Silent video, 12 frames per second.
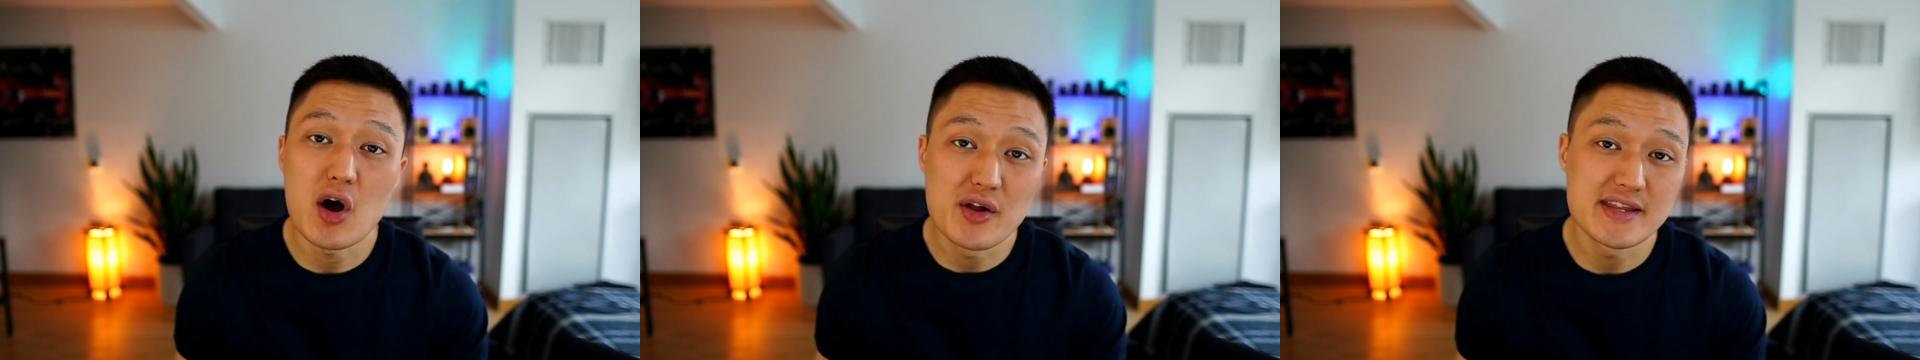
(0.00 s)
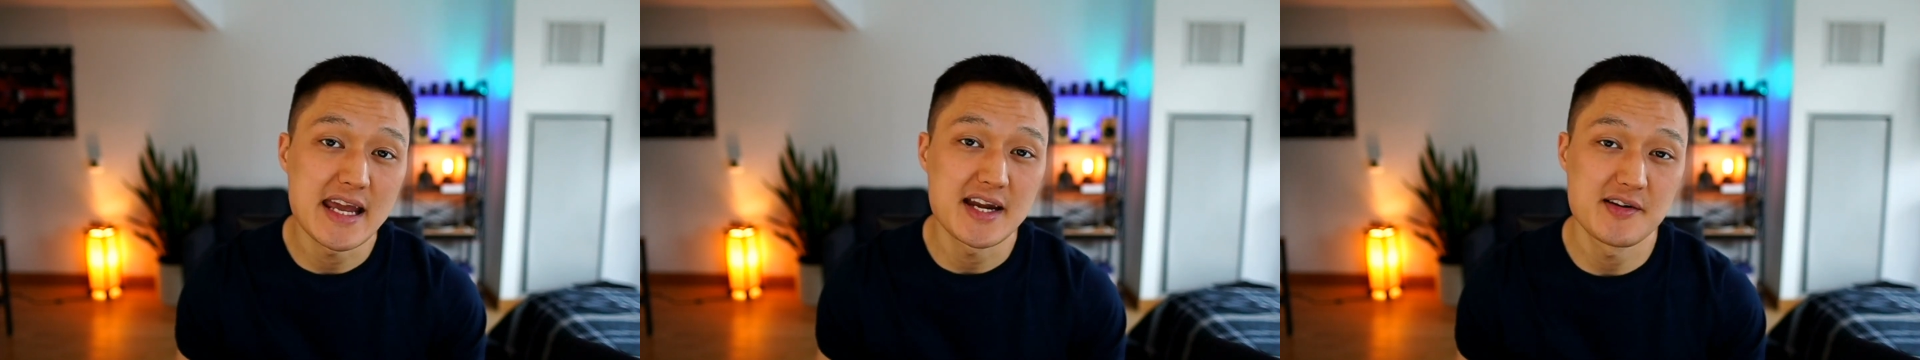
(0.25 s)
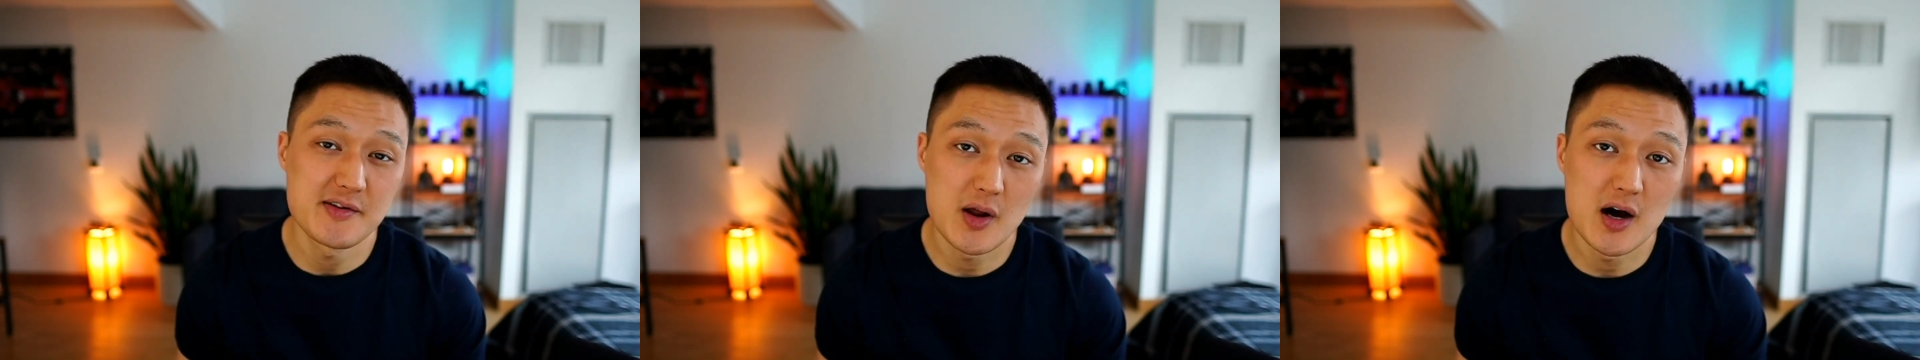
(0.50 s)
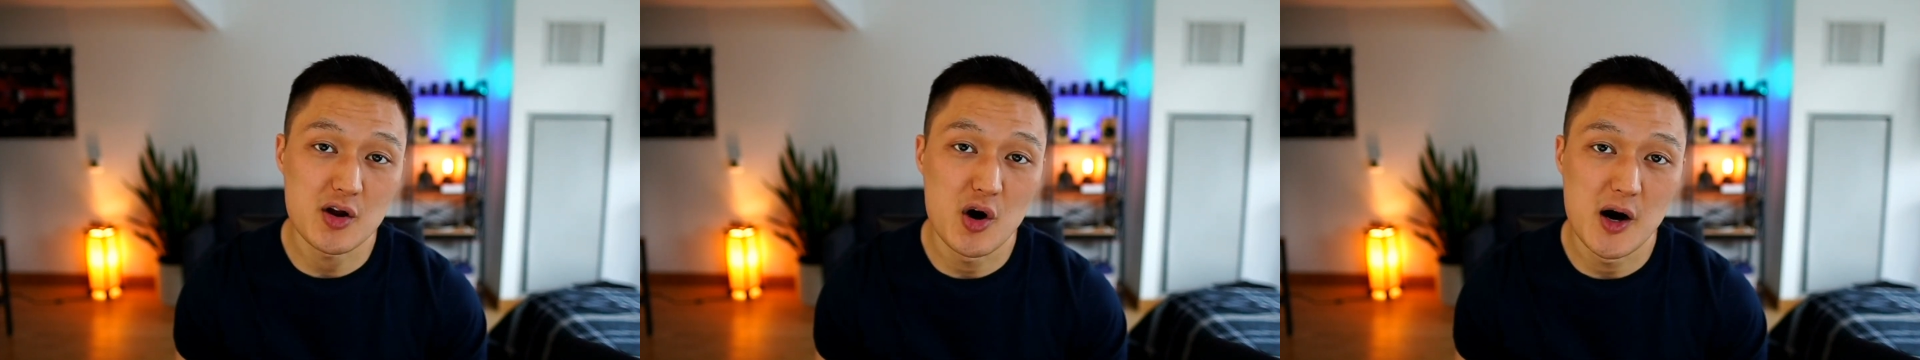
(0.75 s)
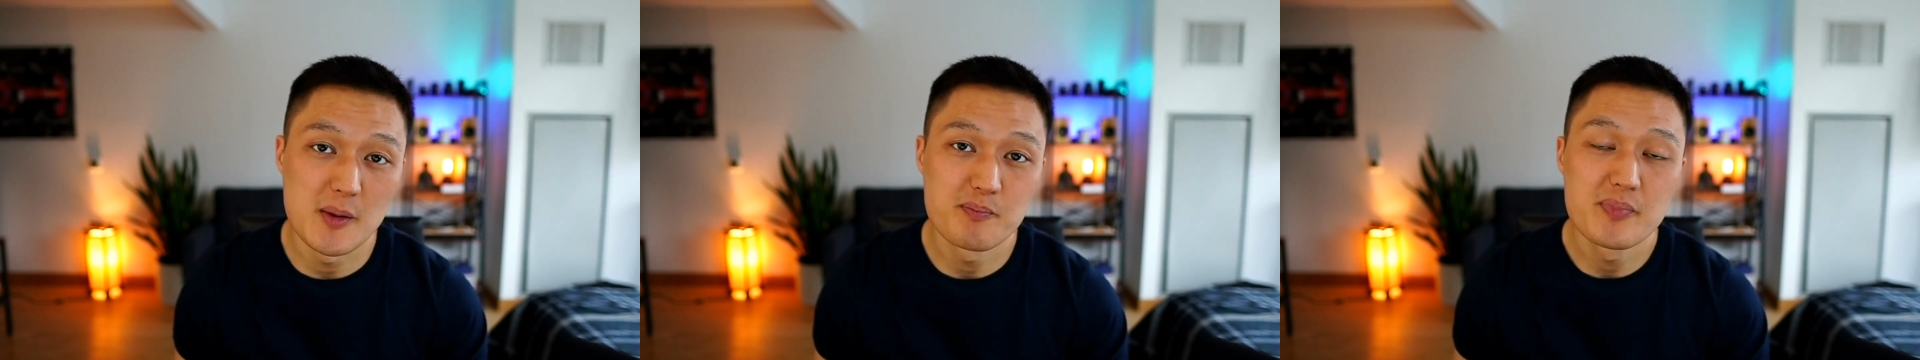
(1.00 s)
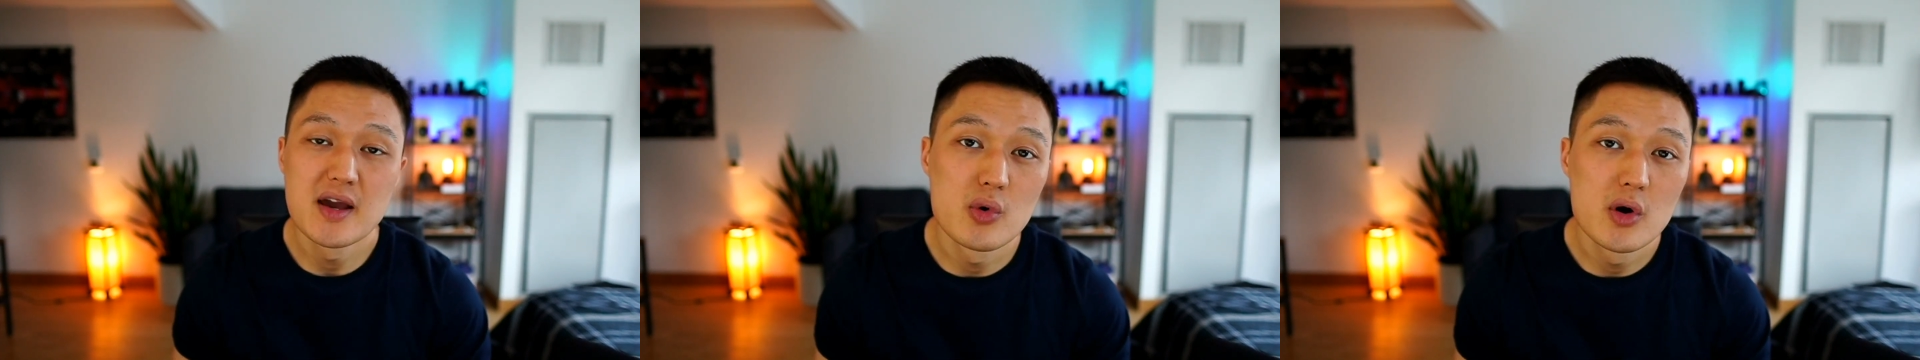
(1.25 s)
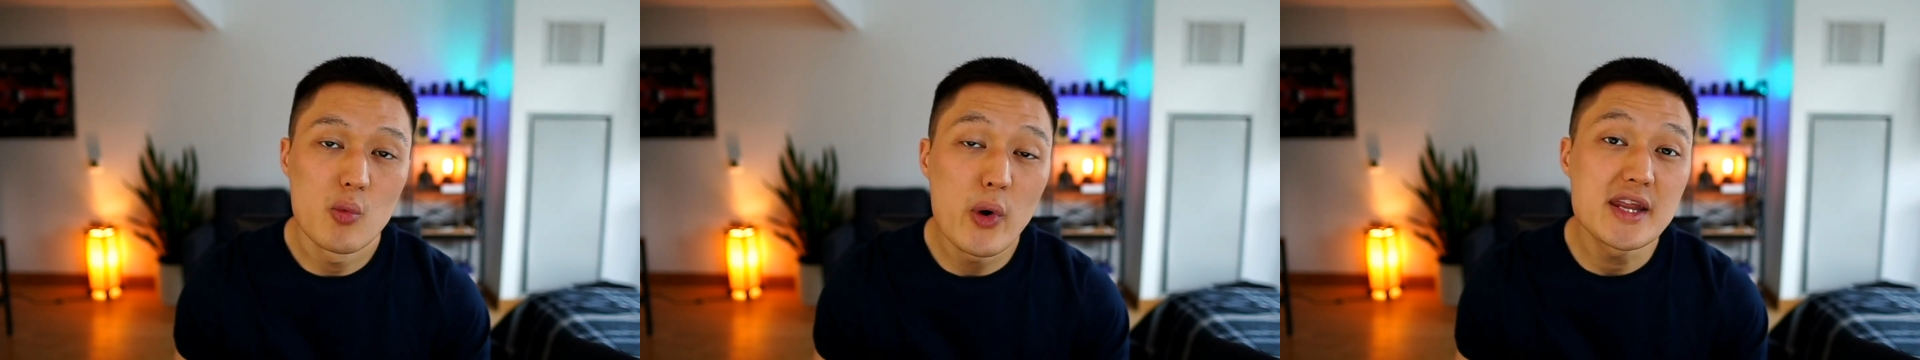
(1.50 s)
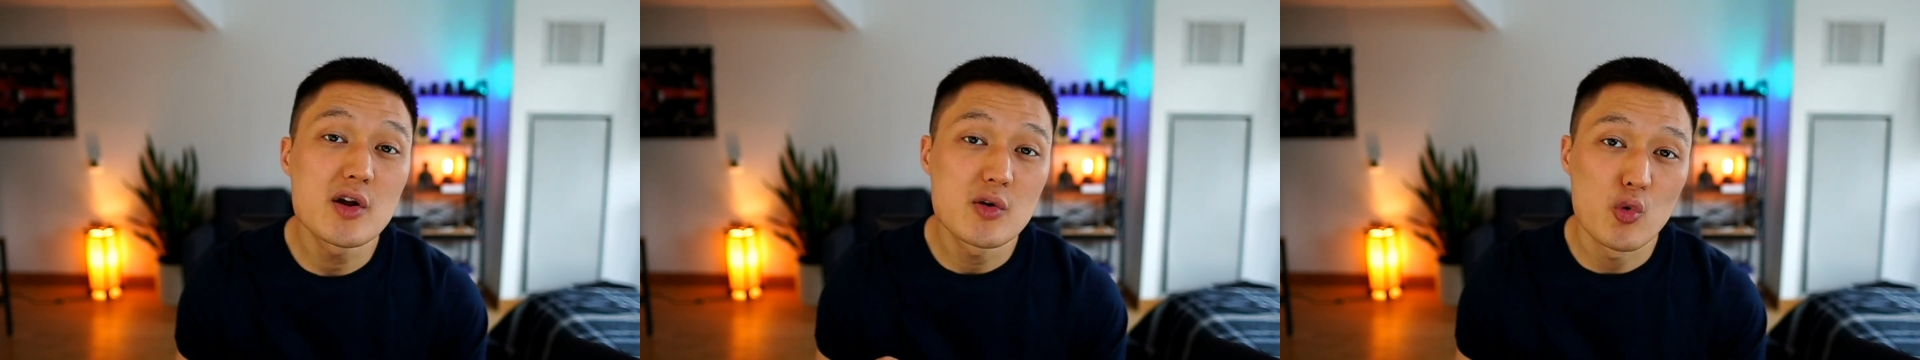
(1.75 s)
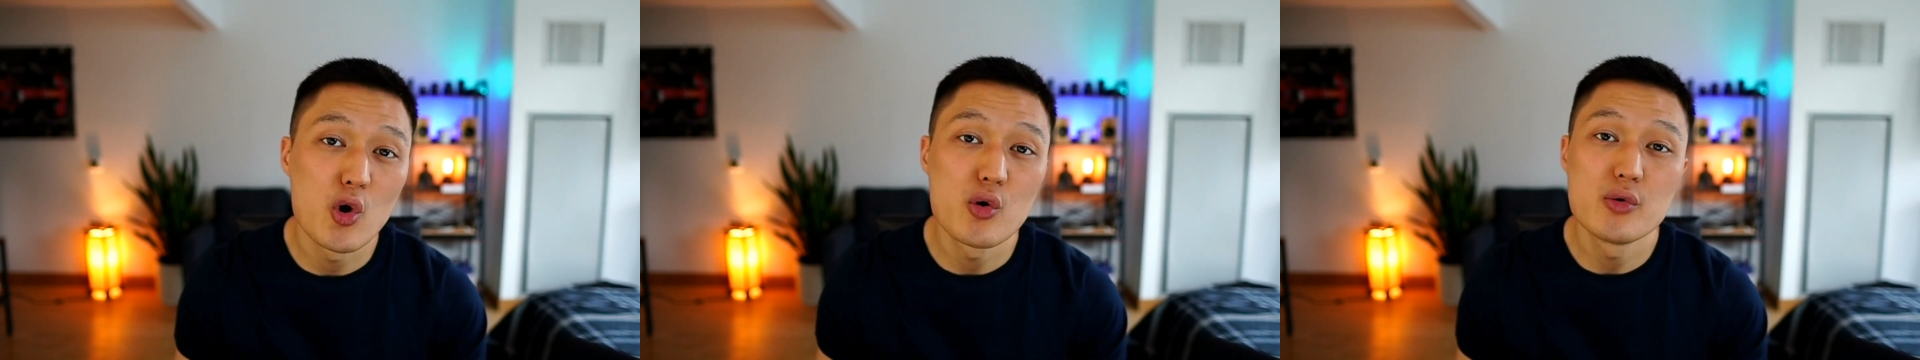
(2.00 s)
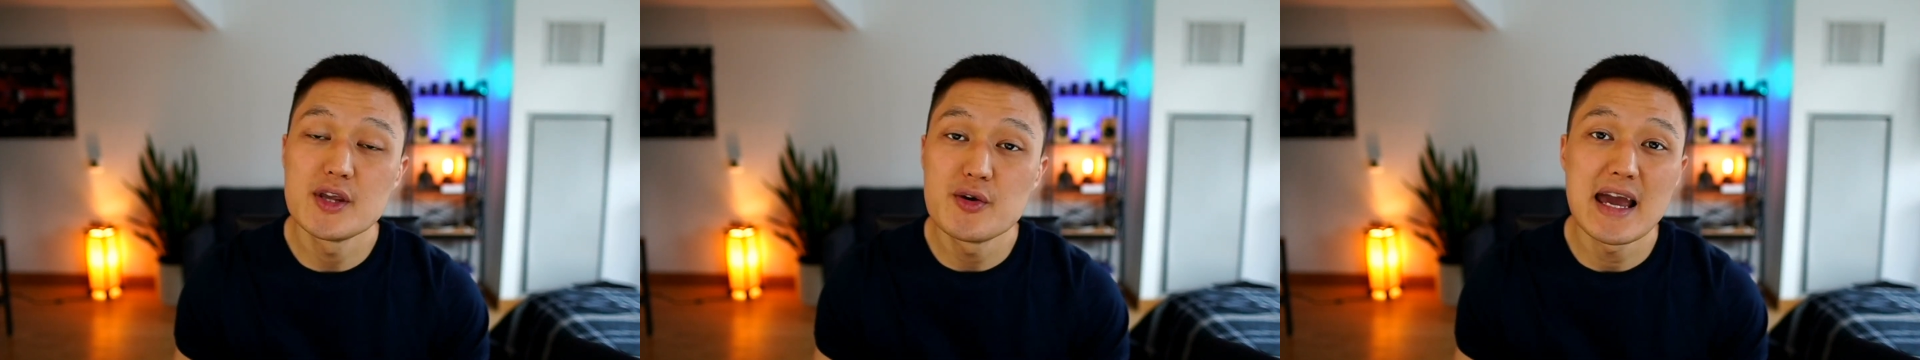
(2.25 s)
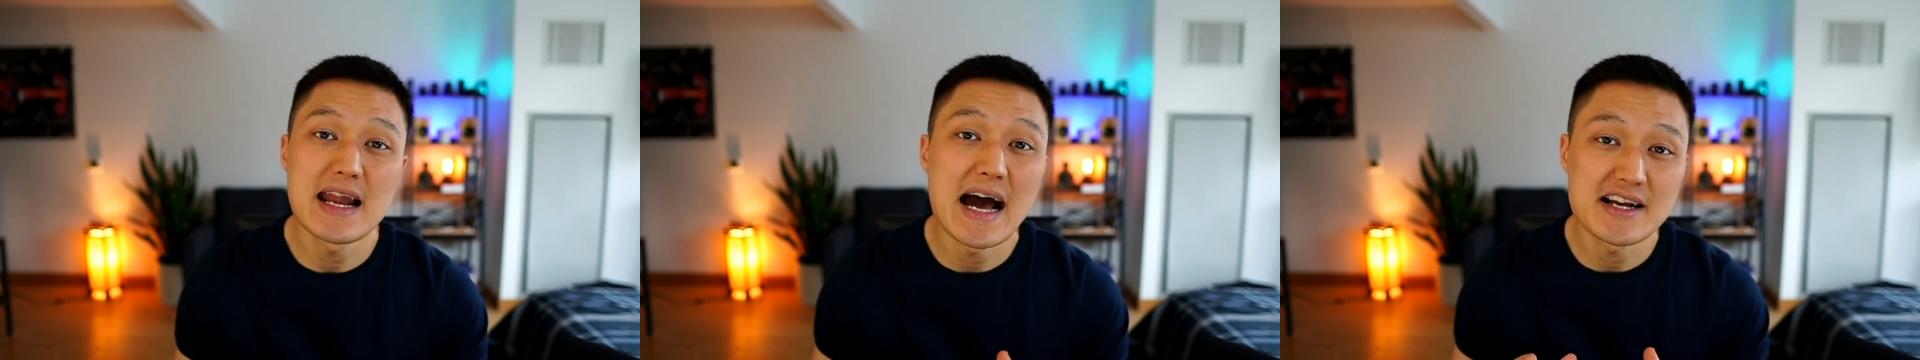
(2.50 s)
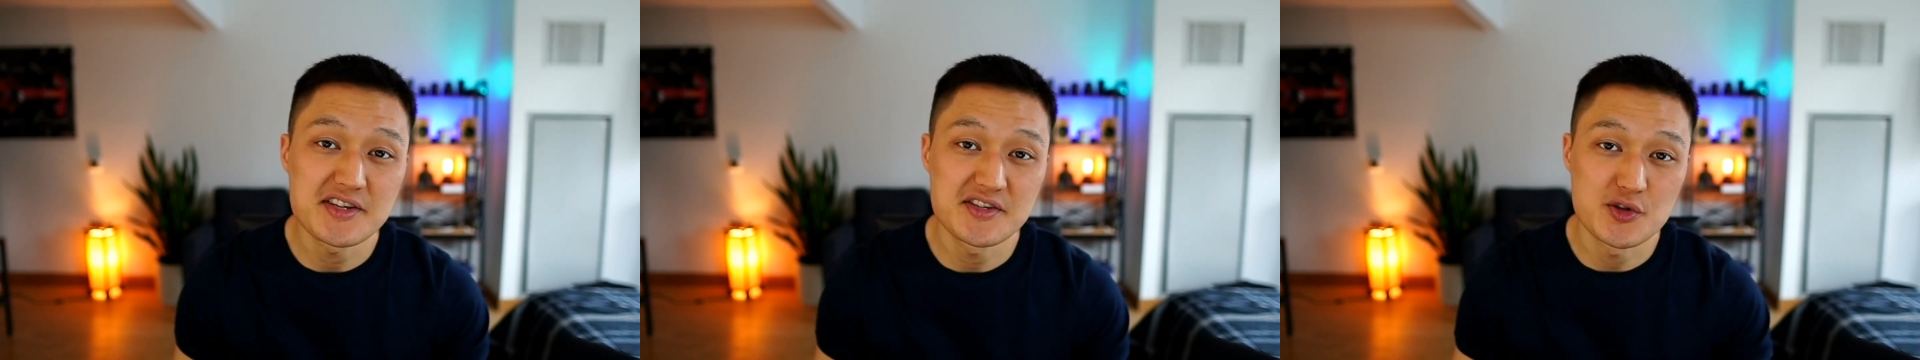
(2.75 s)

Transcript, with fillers: on datainterview.com. When you enroll, you get access to